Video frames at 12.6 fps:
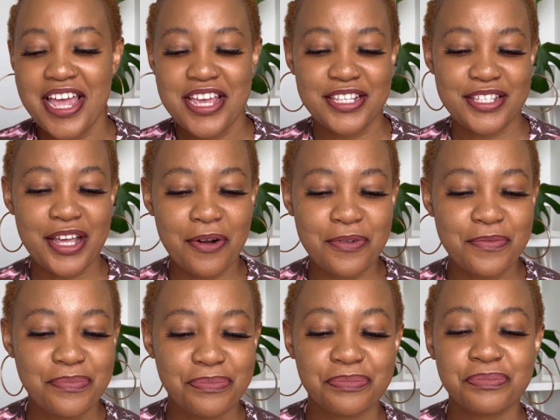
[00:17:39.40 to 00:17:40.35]
so
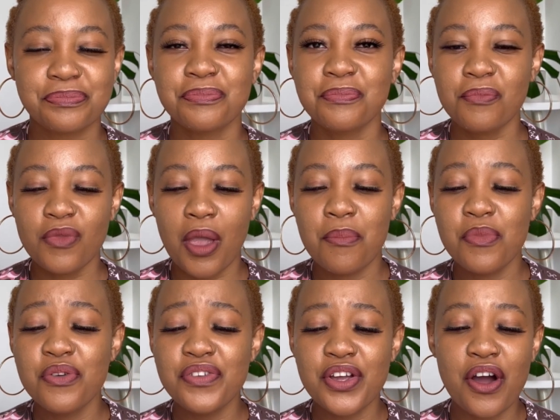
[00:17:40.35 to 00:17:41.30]

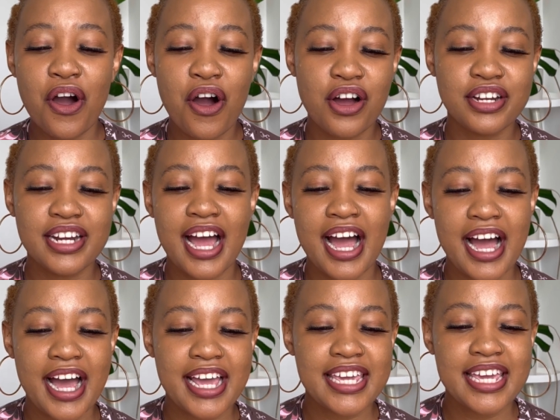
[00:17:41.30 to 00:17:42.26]
moving on,
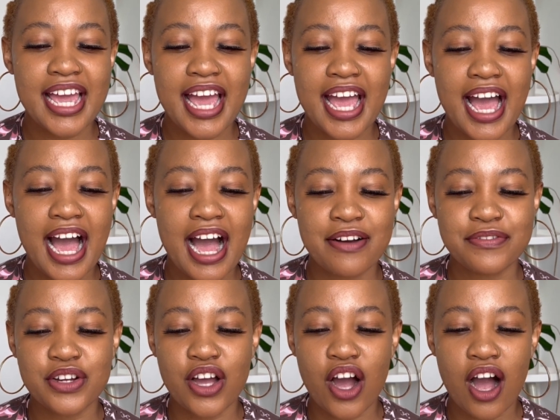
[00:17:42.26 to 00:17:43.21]
here
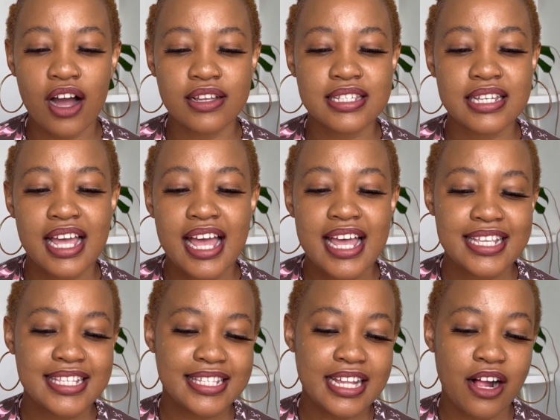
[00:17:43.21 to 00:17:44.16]
I've got
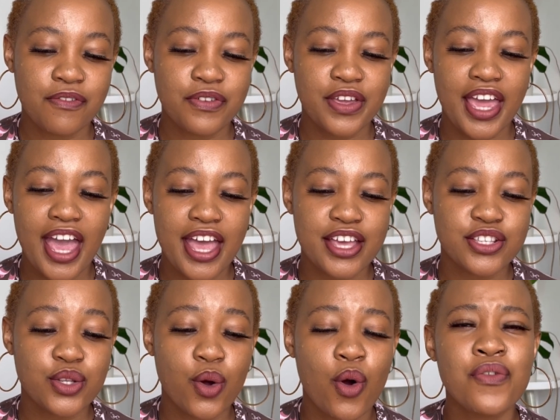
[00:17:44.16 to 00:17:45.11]
self-care.
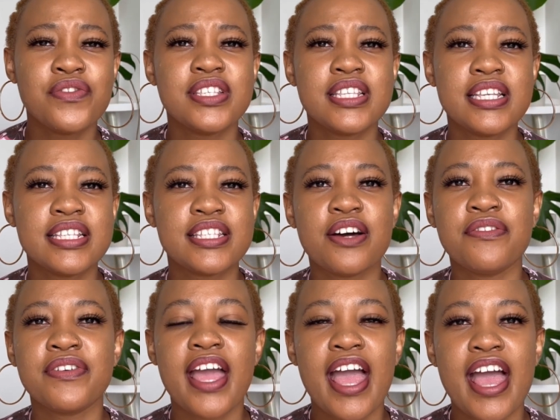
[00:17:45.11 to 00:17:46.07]
So obviously
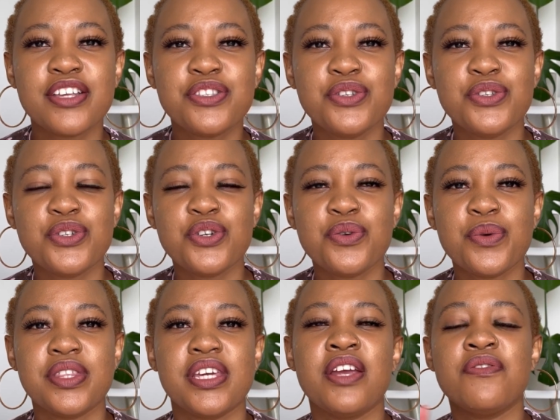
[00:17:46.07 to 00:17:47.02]
self-care has to do
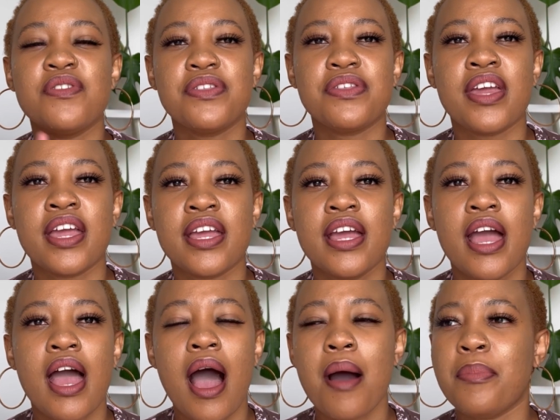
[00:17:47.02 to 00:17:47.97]
with everything
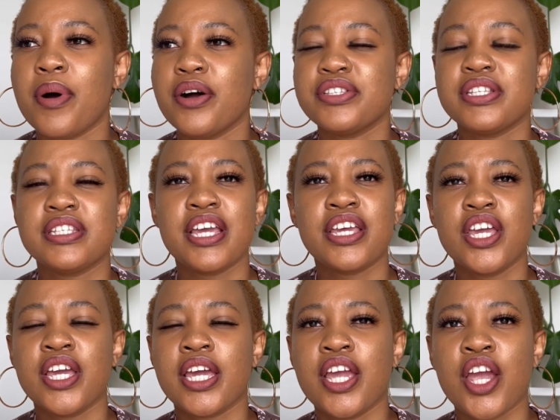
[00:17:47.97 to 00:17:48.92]
about
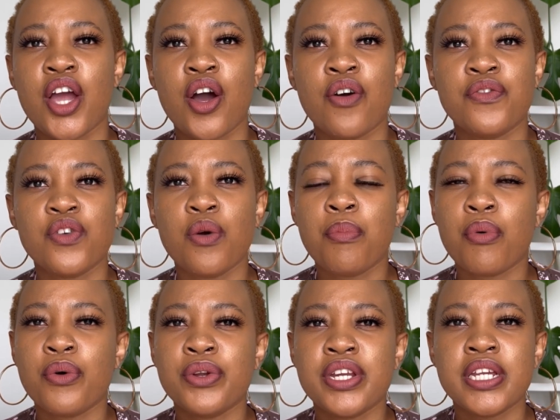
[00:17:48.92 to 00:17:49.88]
taking care of your
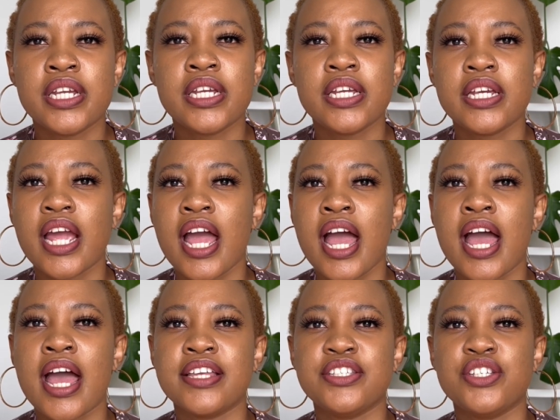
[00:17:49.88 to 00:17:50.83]
body
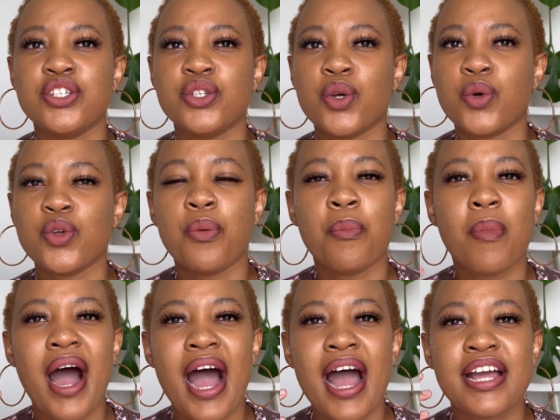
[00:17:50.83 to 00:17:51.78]
and, you know, your
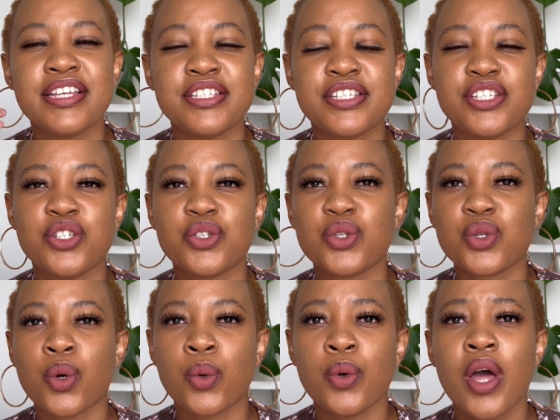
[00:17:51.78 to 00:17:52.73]
mind, your
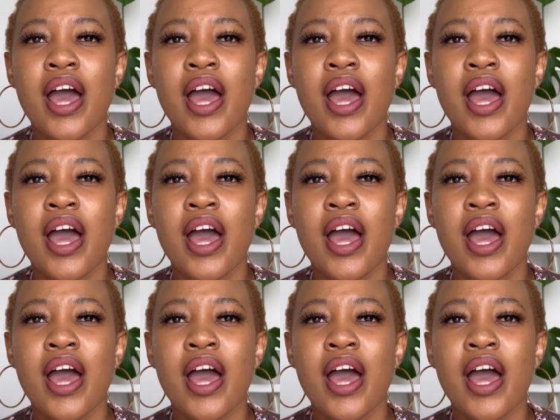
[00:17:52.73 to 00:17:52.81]
soul,